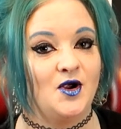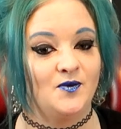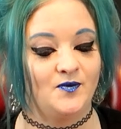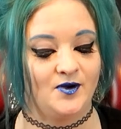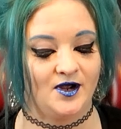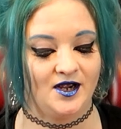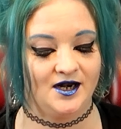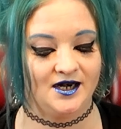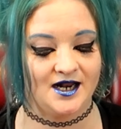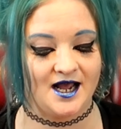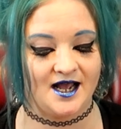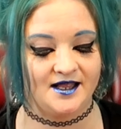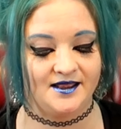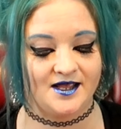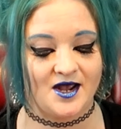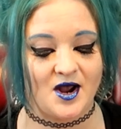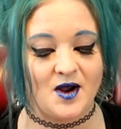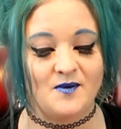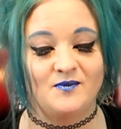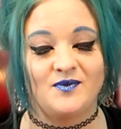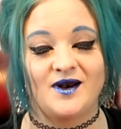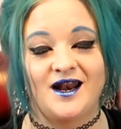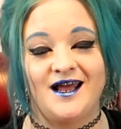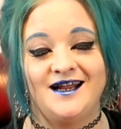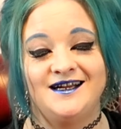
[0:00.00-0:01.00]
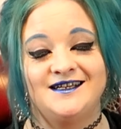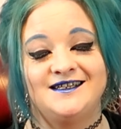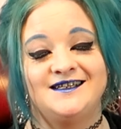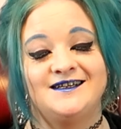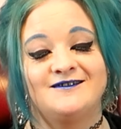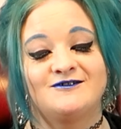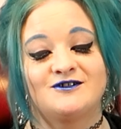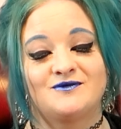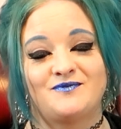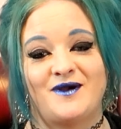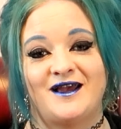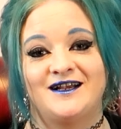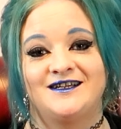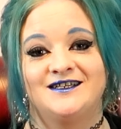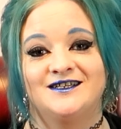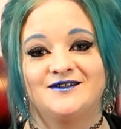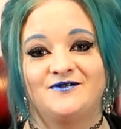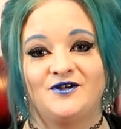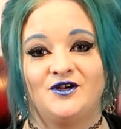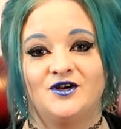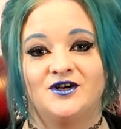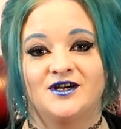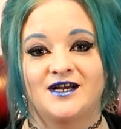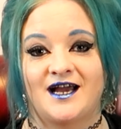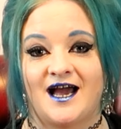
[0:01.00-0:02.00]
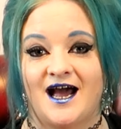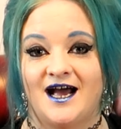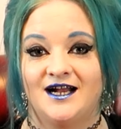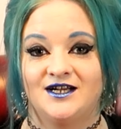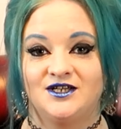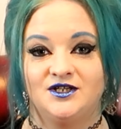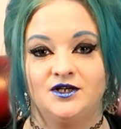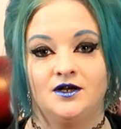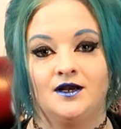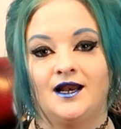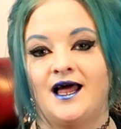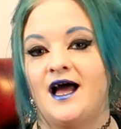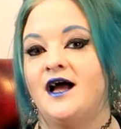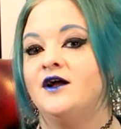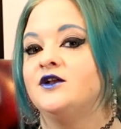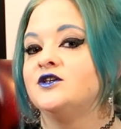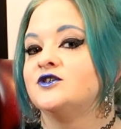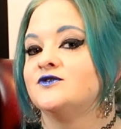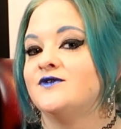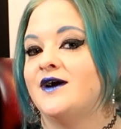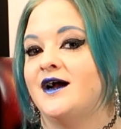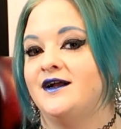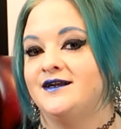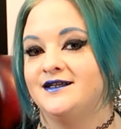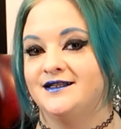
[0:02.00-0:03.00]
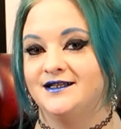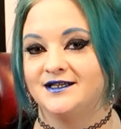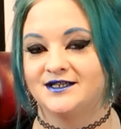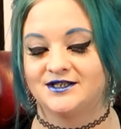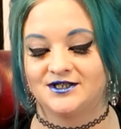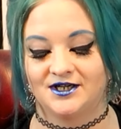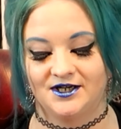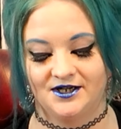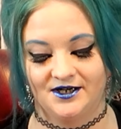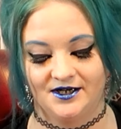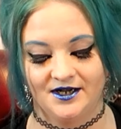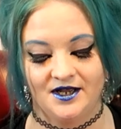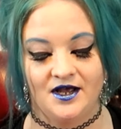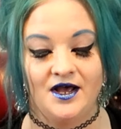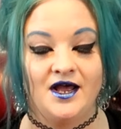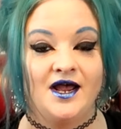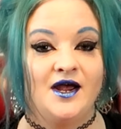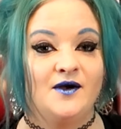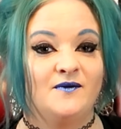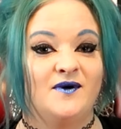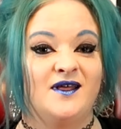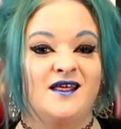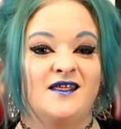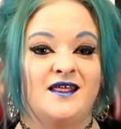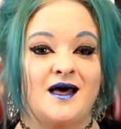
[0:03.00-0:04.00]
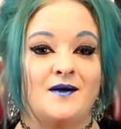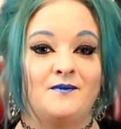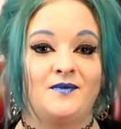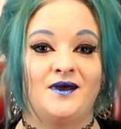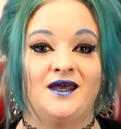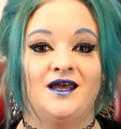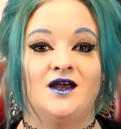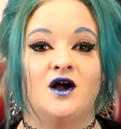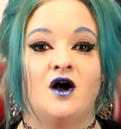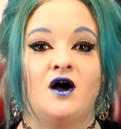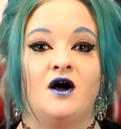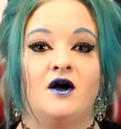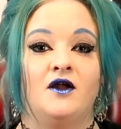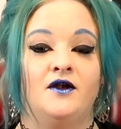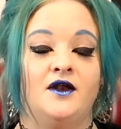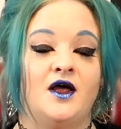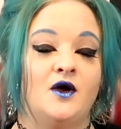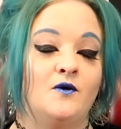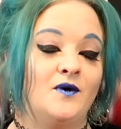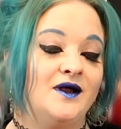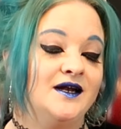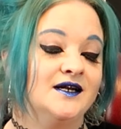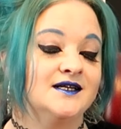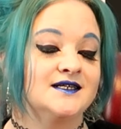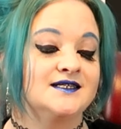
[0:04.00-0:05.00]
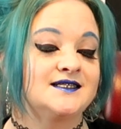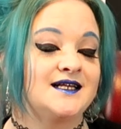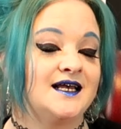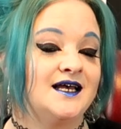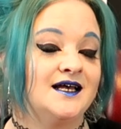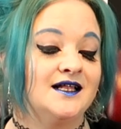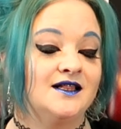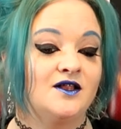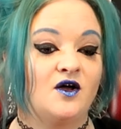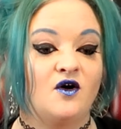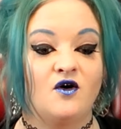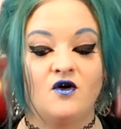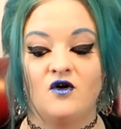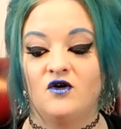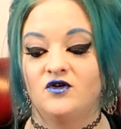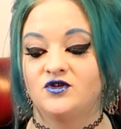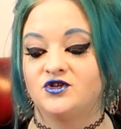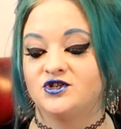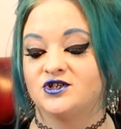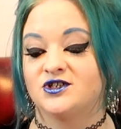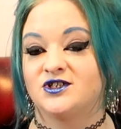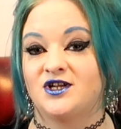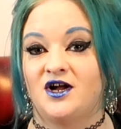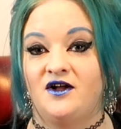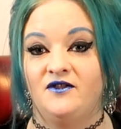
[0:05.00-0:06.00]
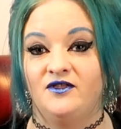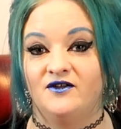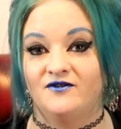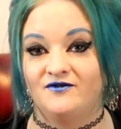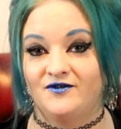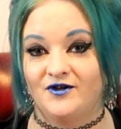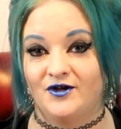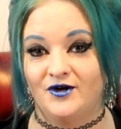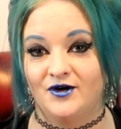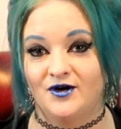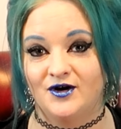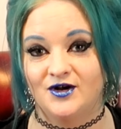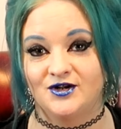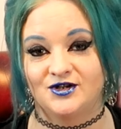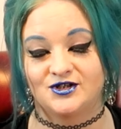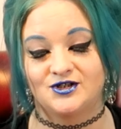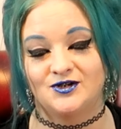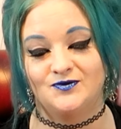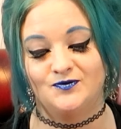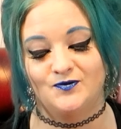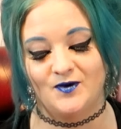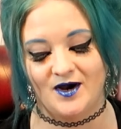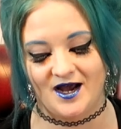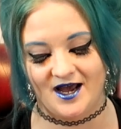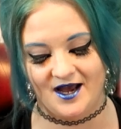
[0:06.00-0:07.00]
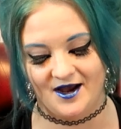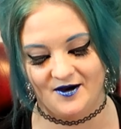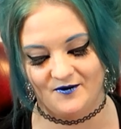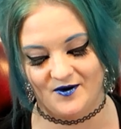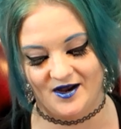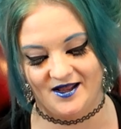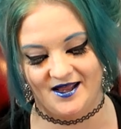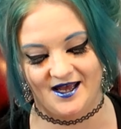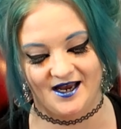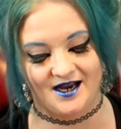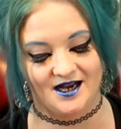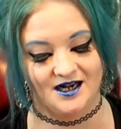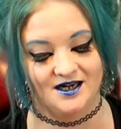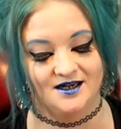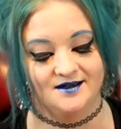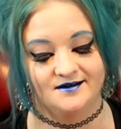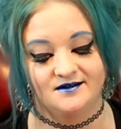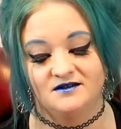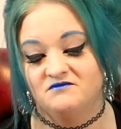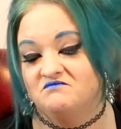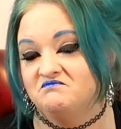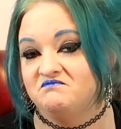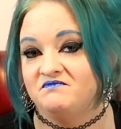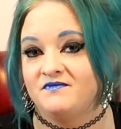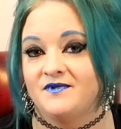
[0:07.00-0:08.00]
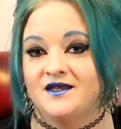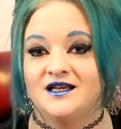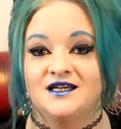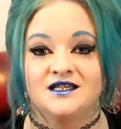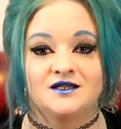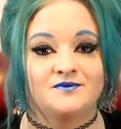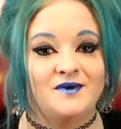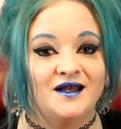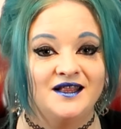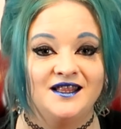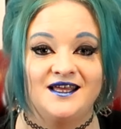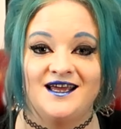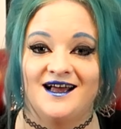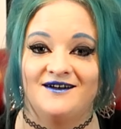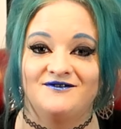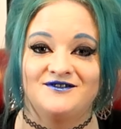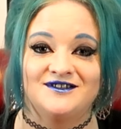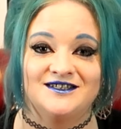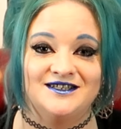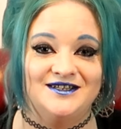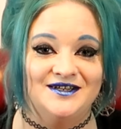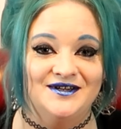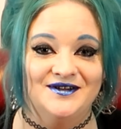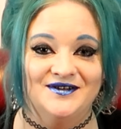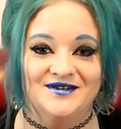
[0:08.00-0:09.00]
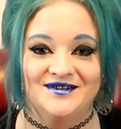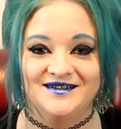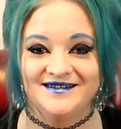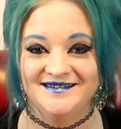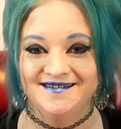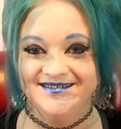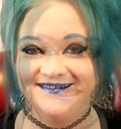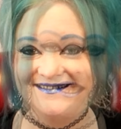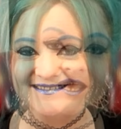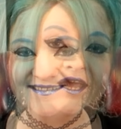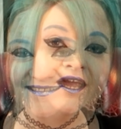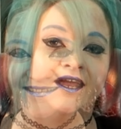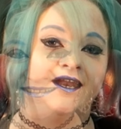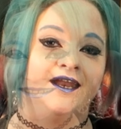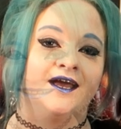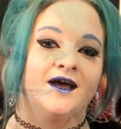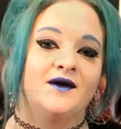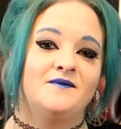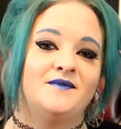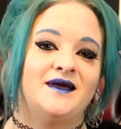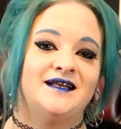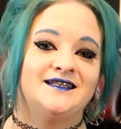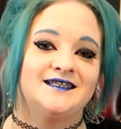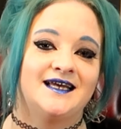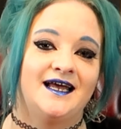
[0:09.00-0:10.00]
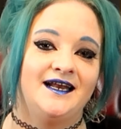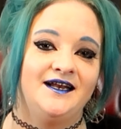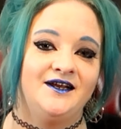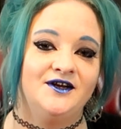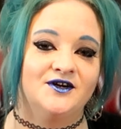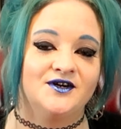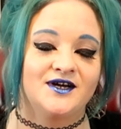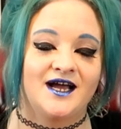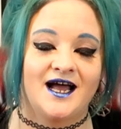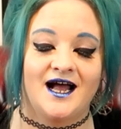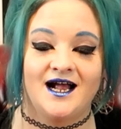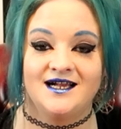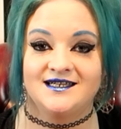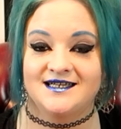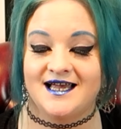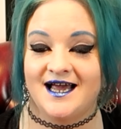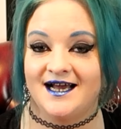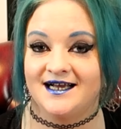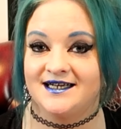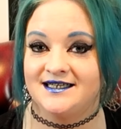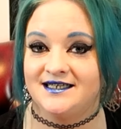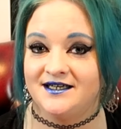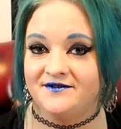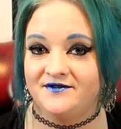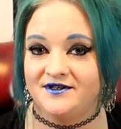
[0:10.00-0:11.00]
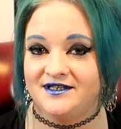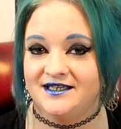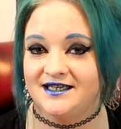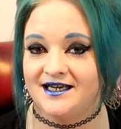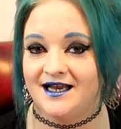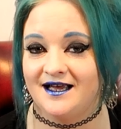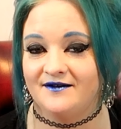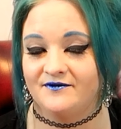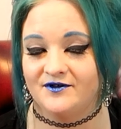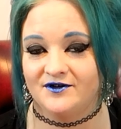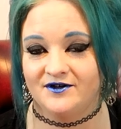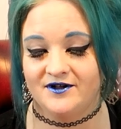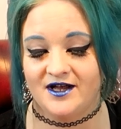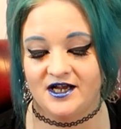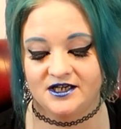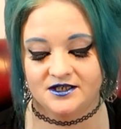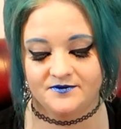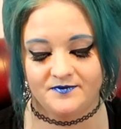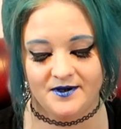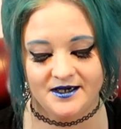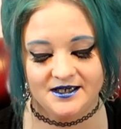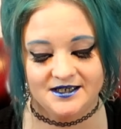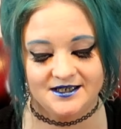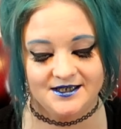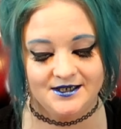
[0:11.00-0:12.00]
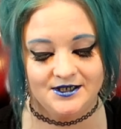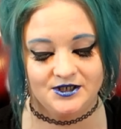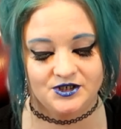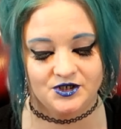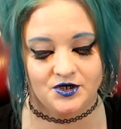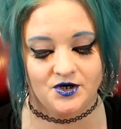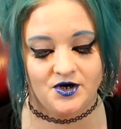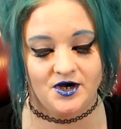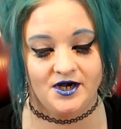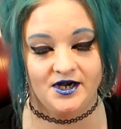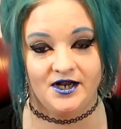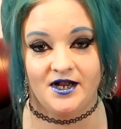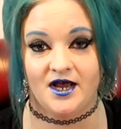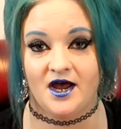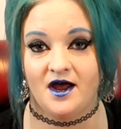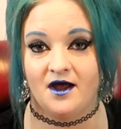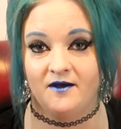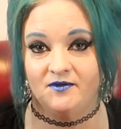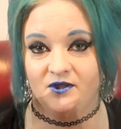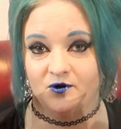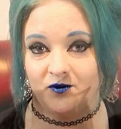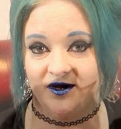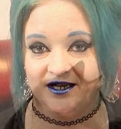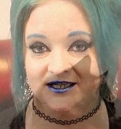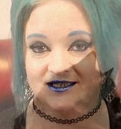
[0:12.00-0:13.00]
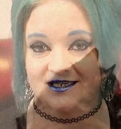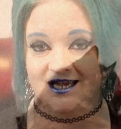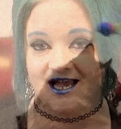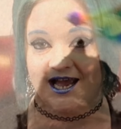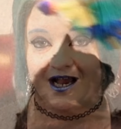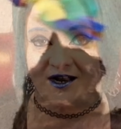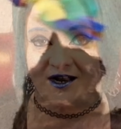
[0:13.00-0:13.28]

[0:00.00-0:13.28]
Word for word: open and there are plenty of spaces for your cat to lounge around in the sun, whether that be on a windowsill or just on the floor somewhere where they can spend the afternoon. Now, maintaining your cat's activity level, especially during uh, the winter